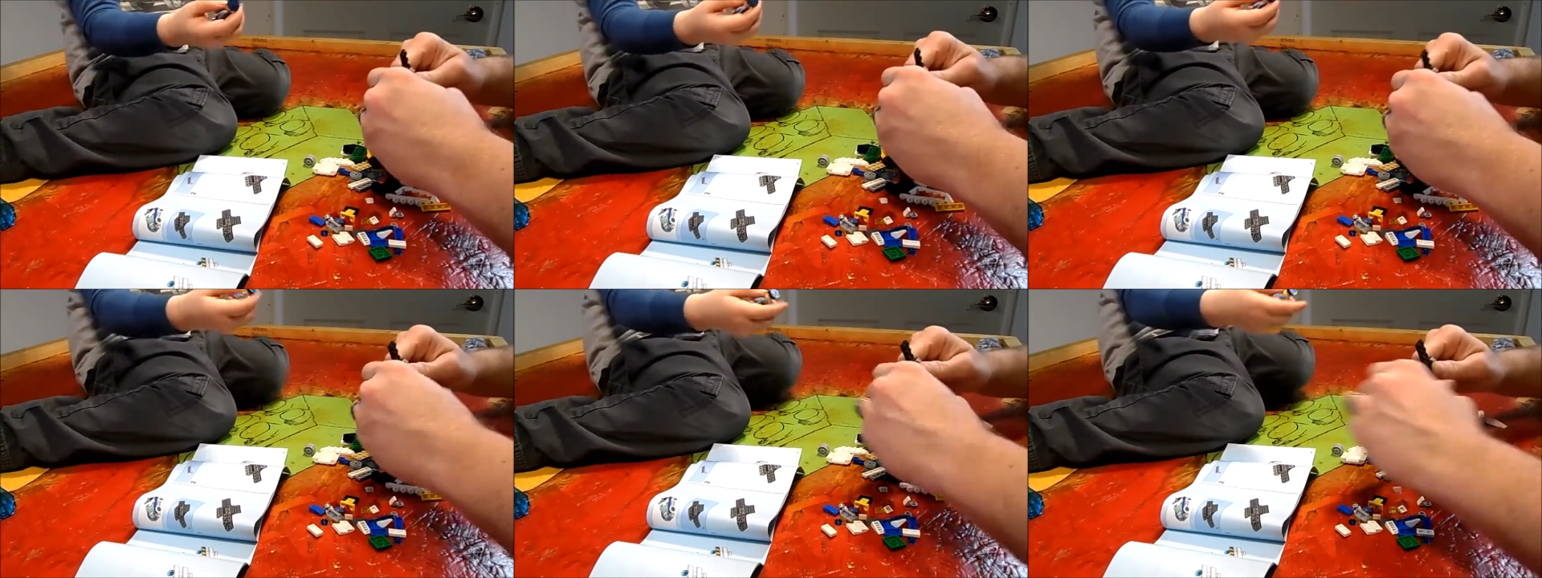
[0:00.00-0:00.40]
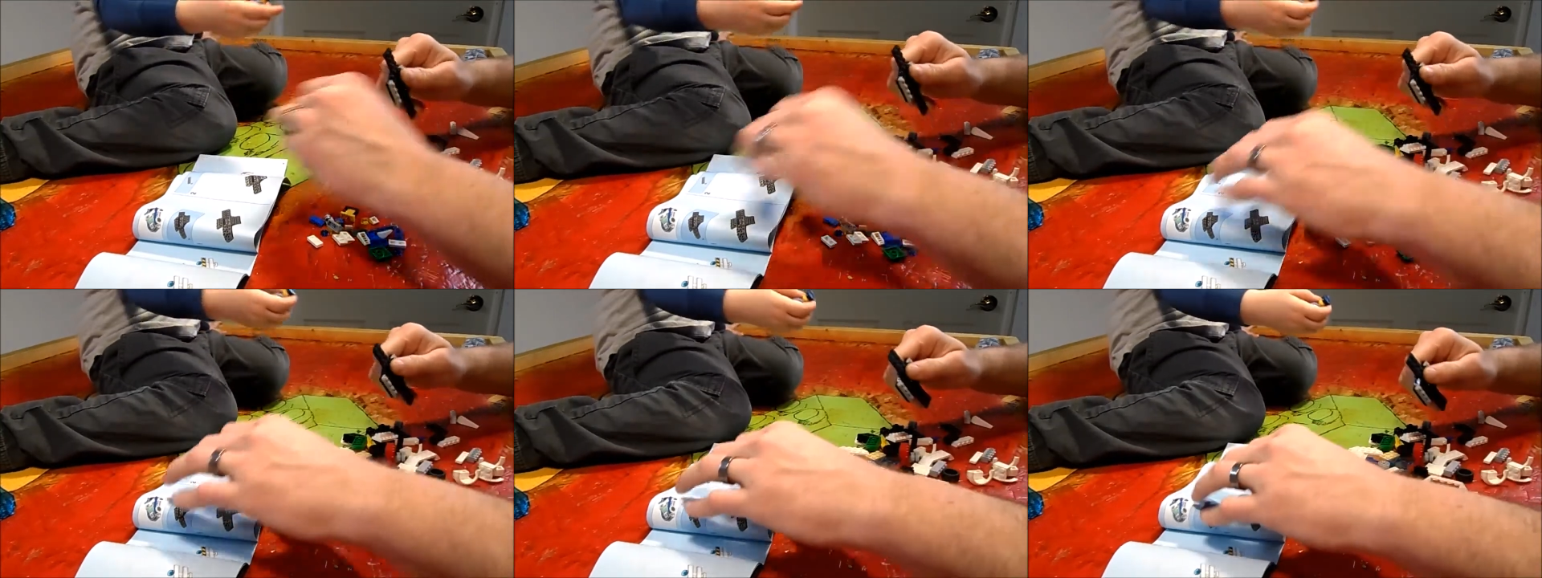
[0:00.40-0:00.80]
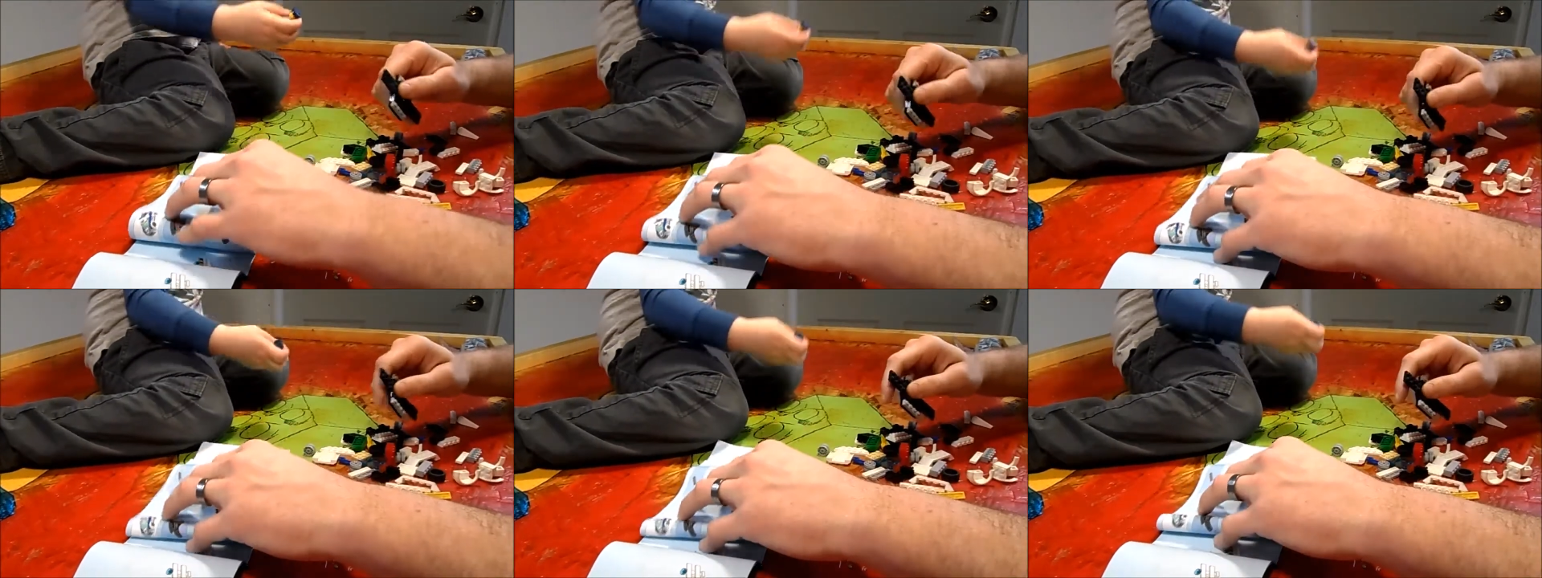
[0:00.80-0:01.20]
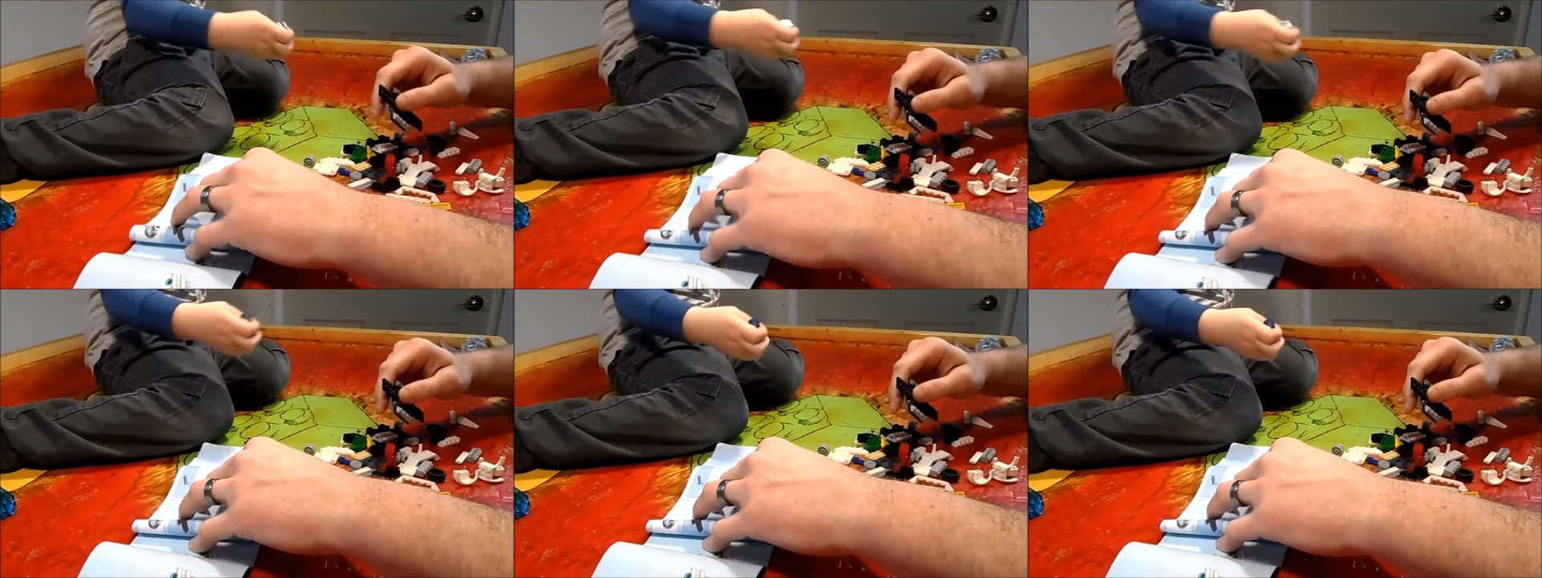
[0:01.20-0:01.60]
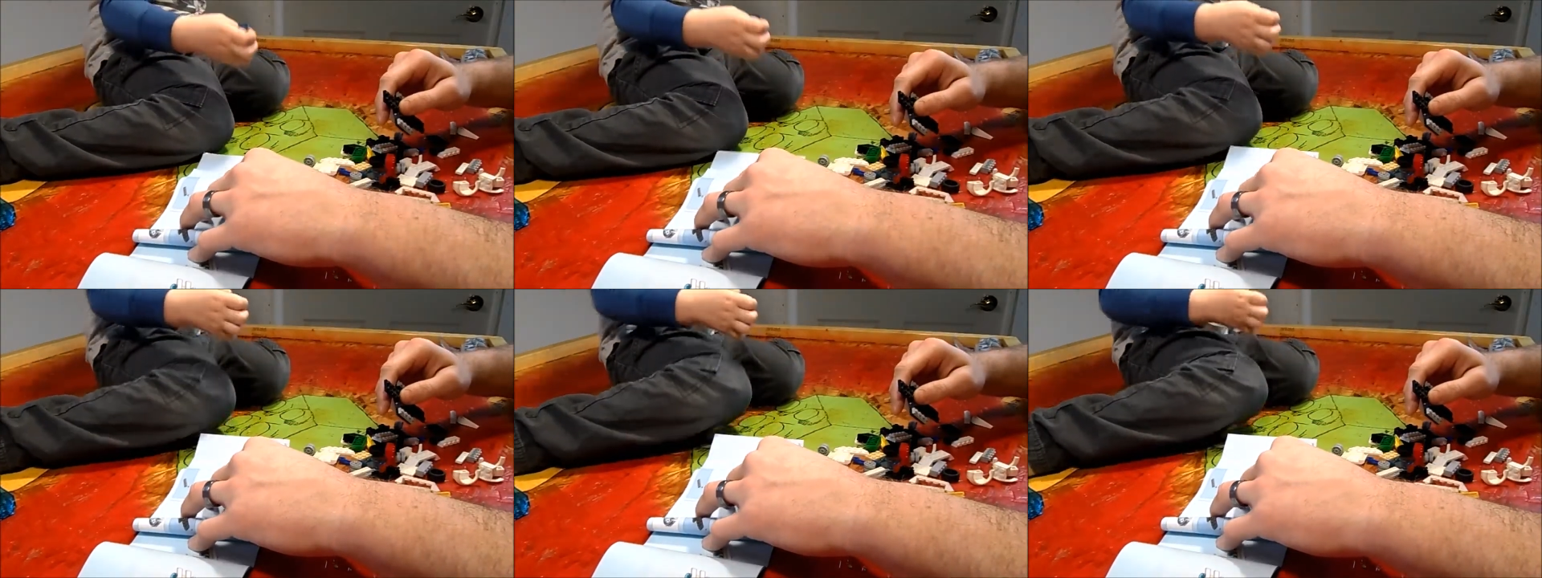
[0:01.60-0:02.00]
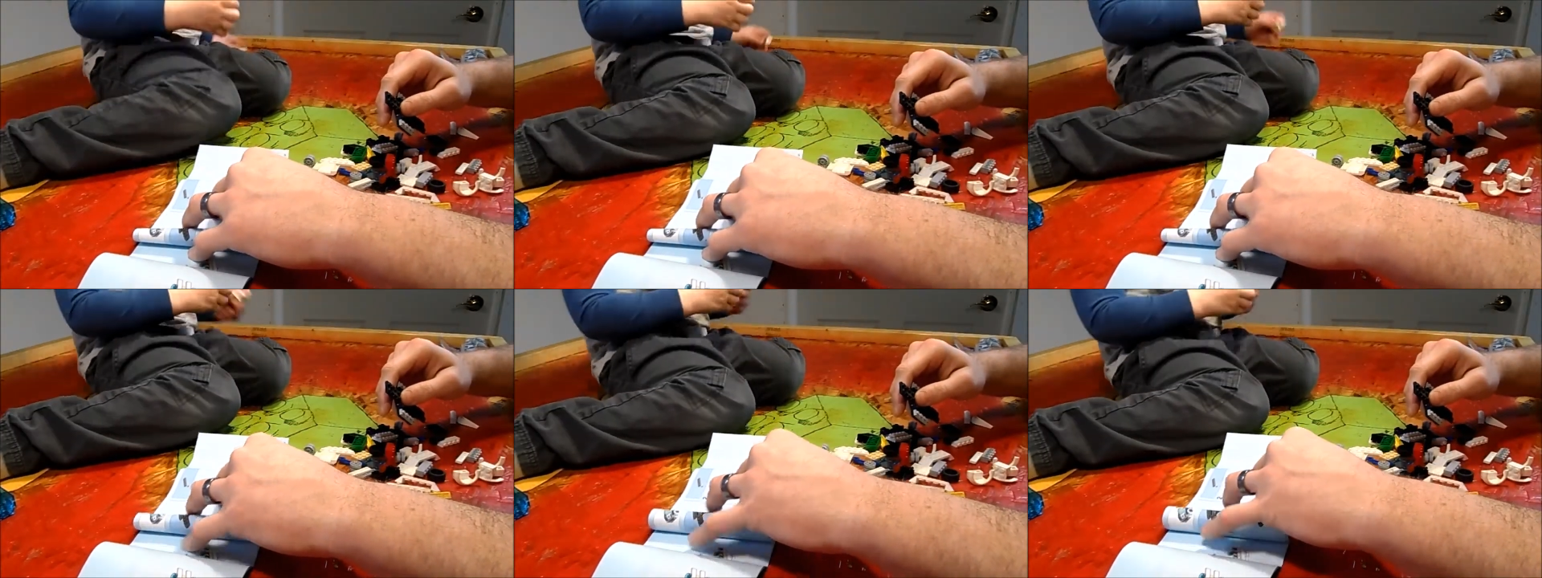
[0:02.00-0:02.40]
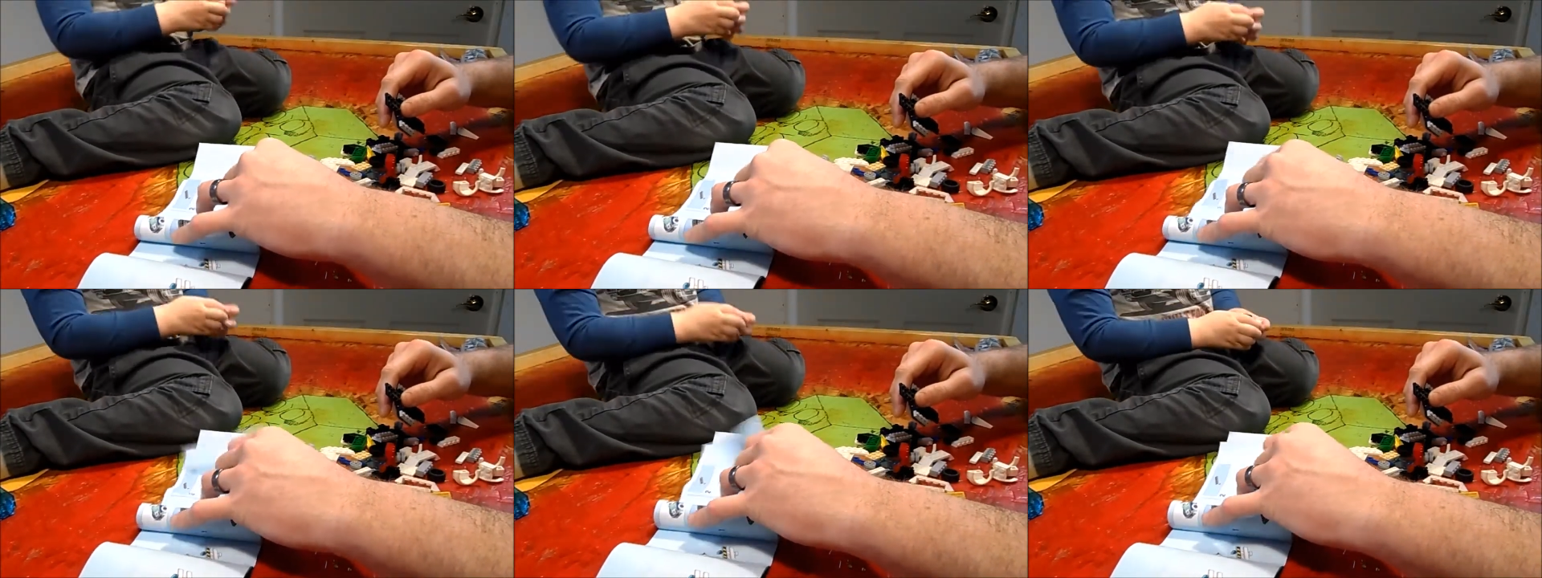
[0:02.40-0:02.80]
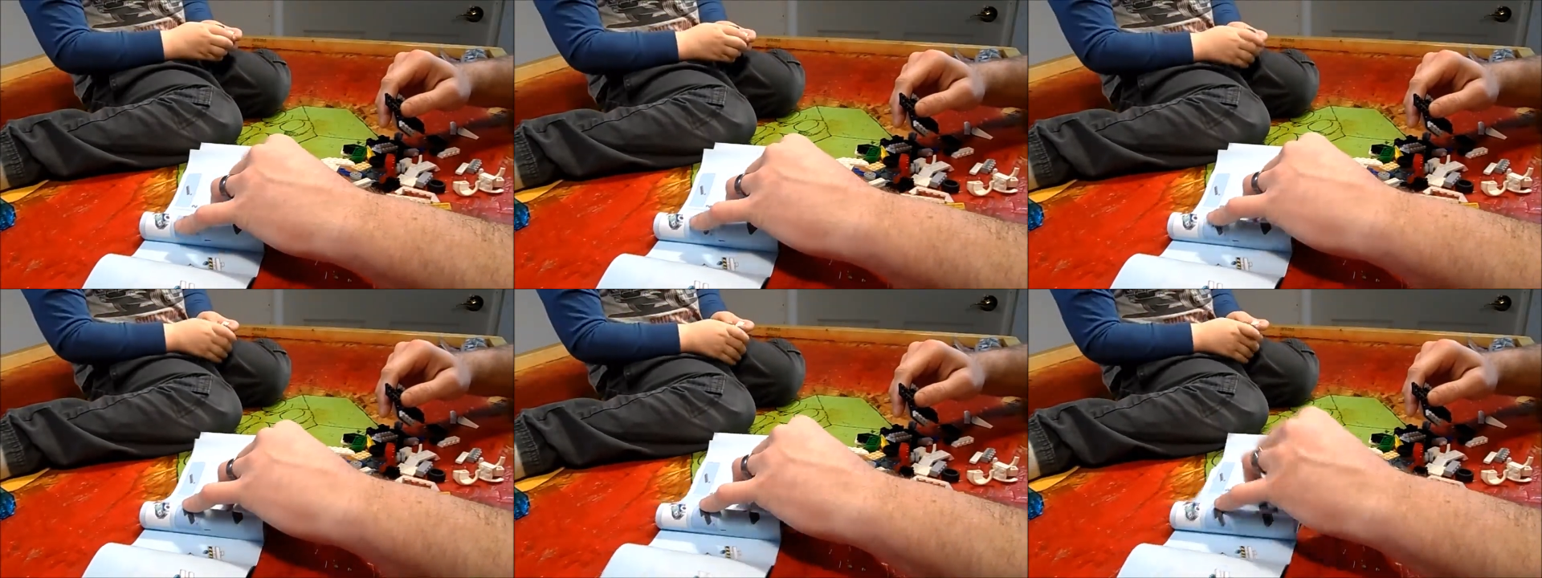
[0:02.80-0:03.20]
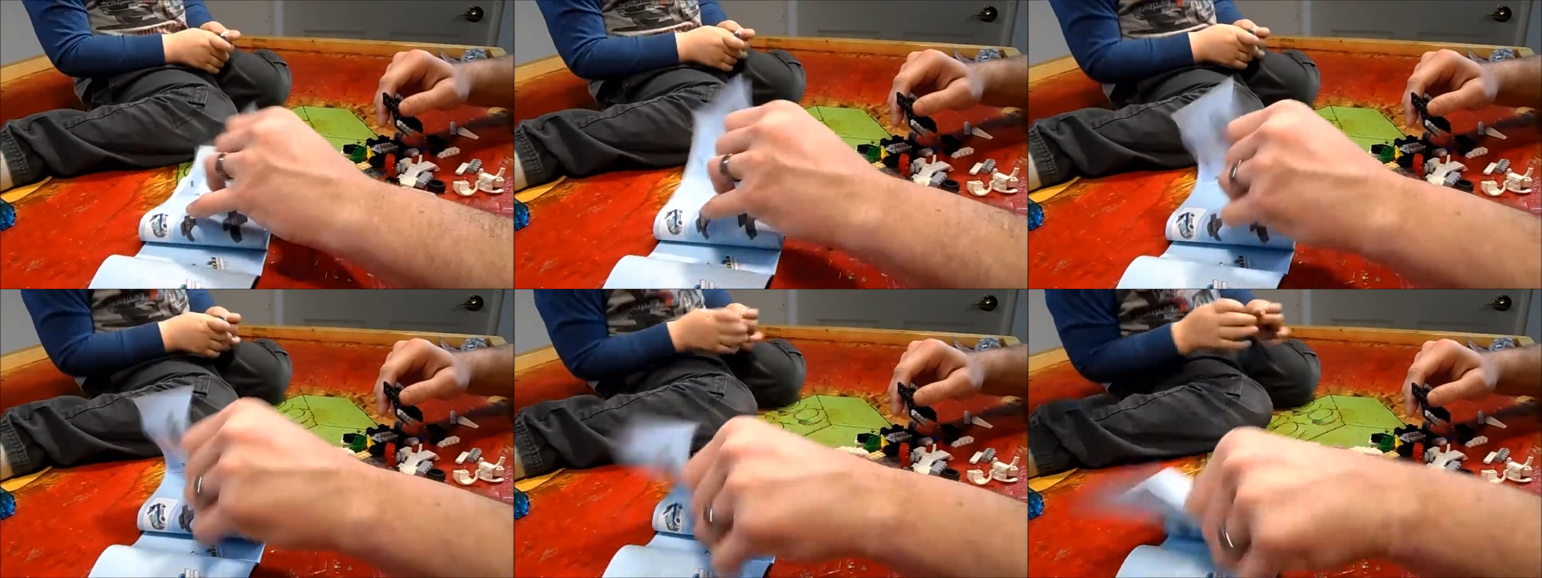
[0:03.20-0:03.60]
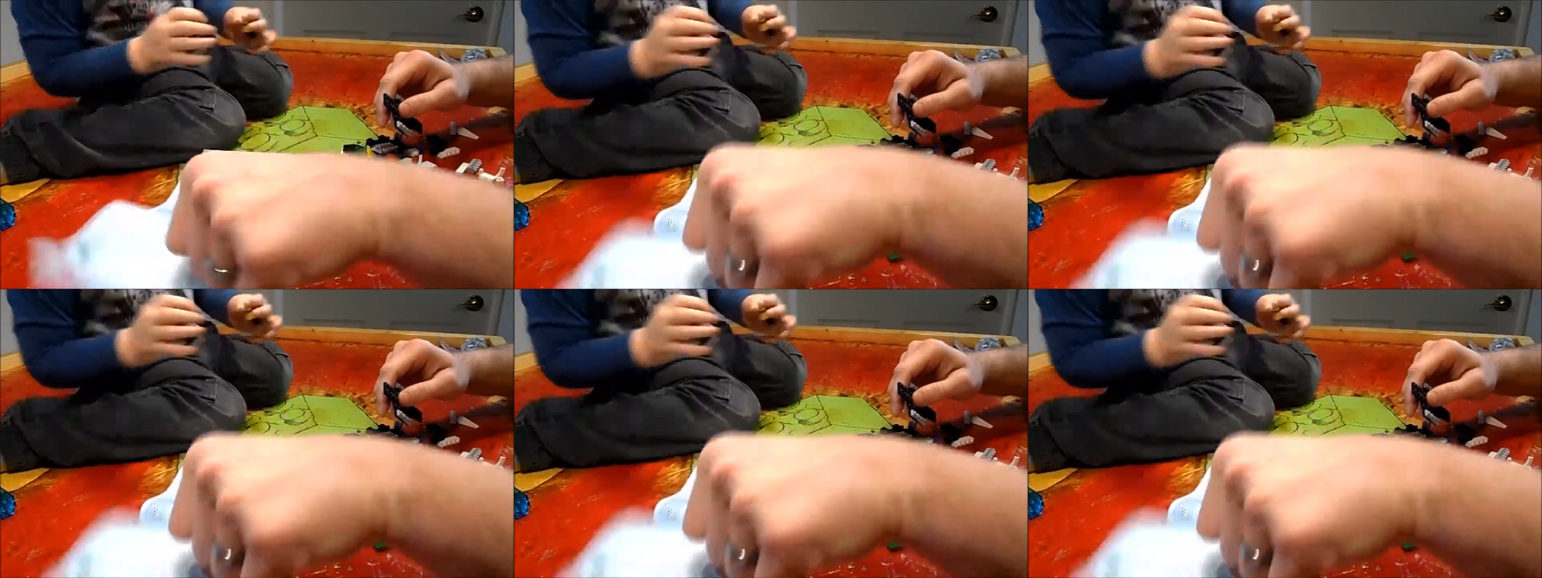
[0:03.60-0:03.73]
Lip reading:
Nobody's mouth can be seen.